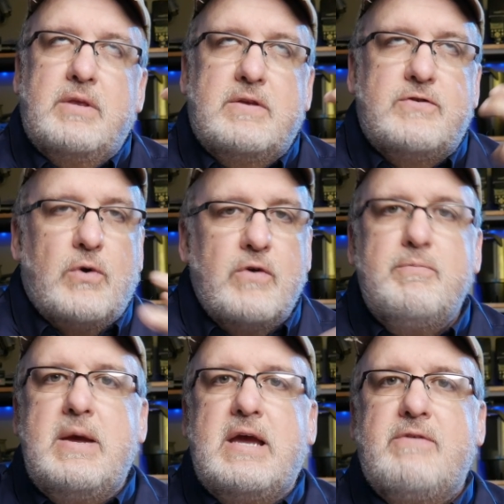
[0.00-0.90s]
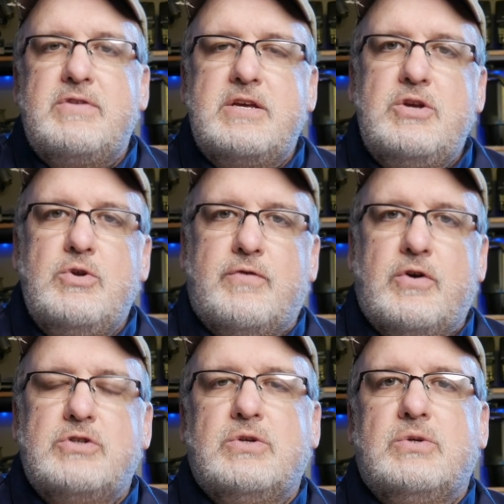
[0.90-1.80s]
sort of make everything
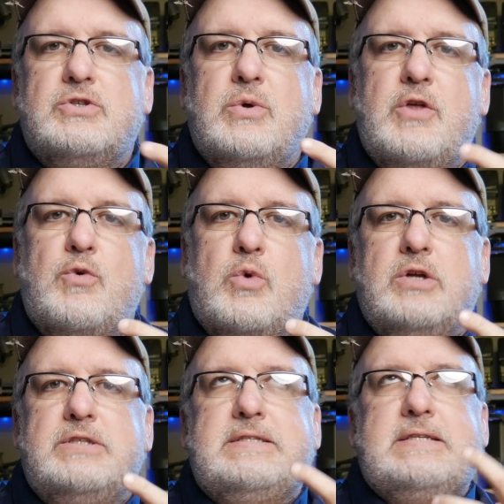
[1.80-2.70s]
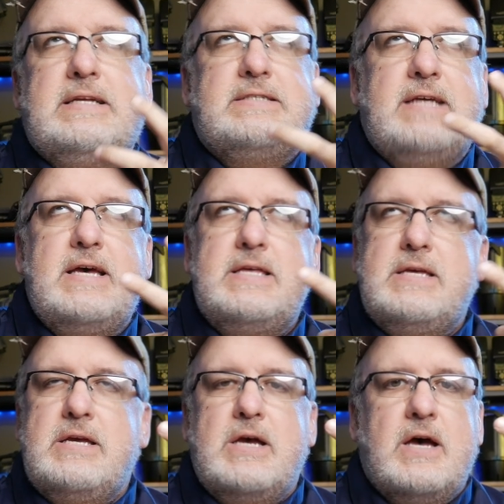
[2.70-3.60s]
universal. So in other words, let's
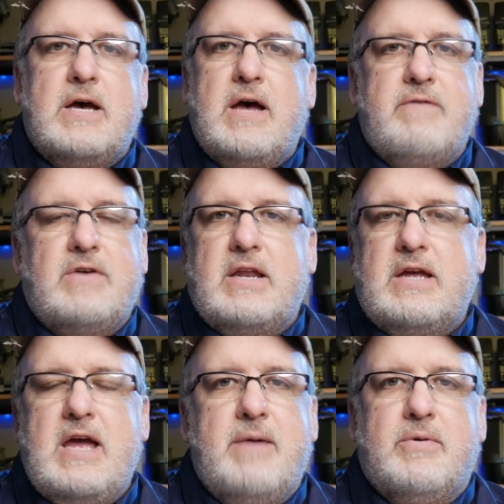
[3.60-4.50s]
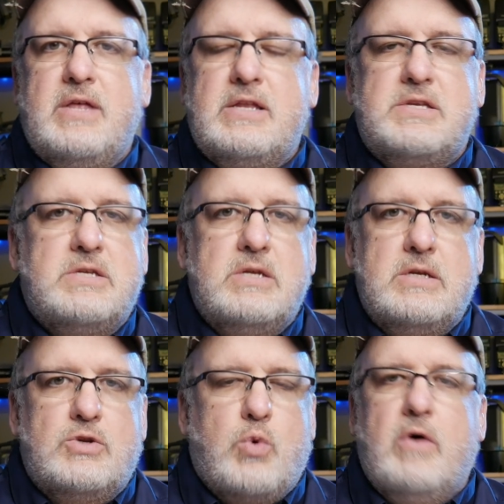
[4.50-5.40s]
say I've got a camera that's
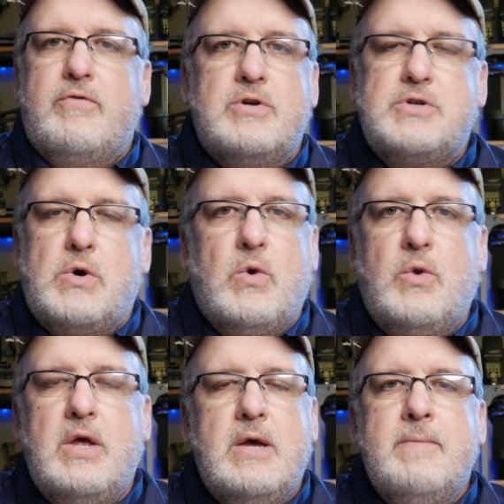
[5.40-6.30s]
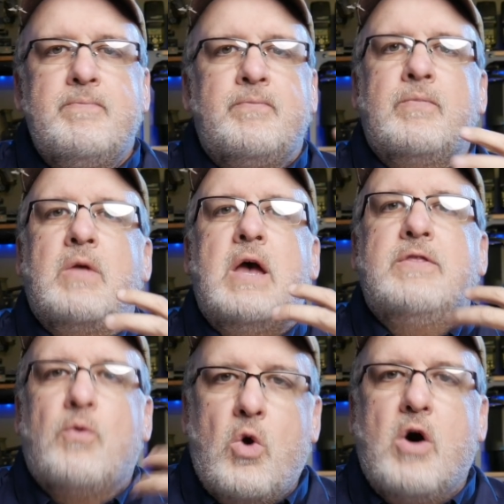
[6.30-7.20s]
12 years old
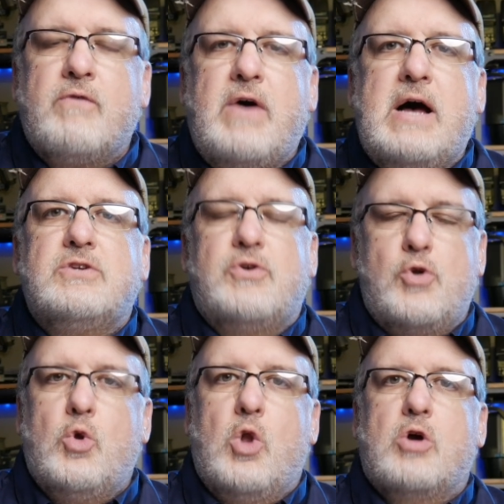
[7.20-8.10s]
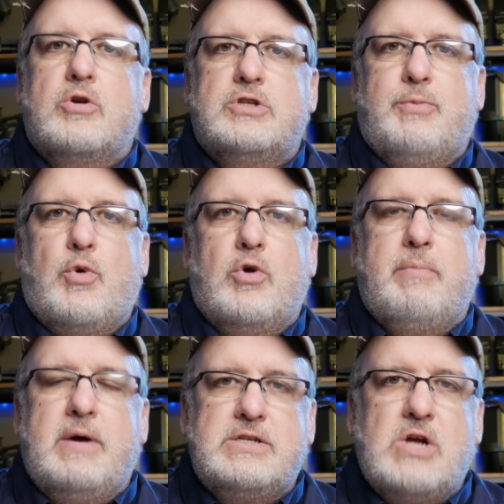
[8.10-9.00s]
and the RAW files are no longer supported
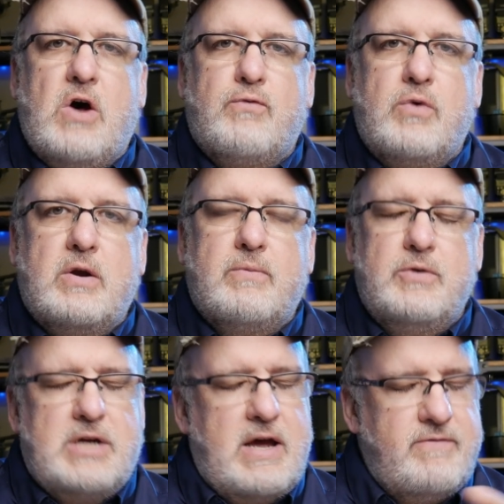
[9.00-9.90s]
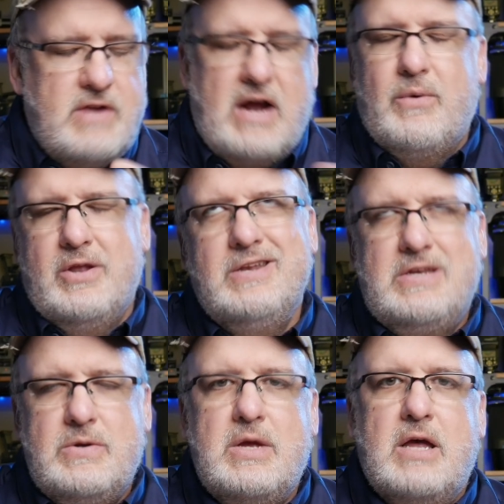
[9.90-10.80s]
by software, which I have not run
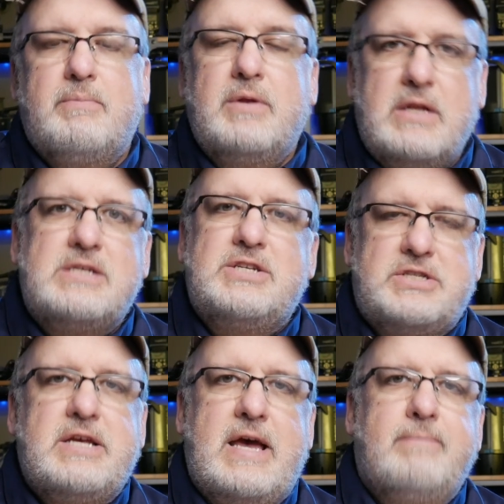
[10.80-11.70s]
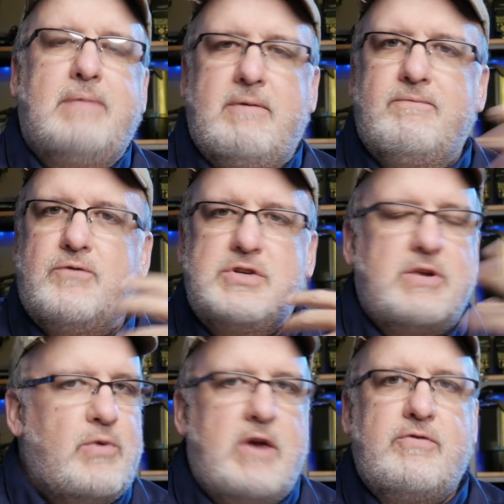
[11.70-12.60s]
into yet. But let's just say that for
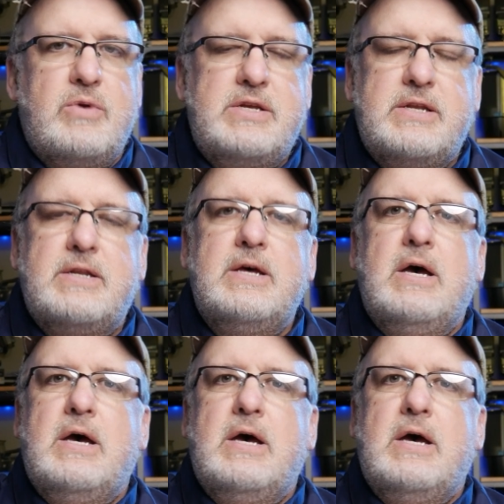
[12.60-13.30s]
whatever reason,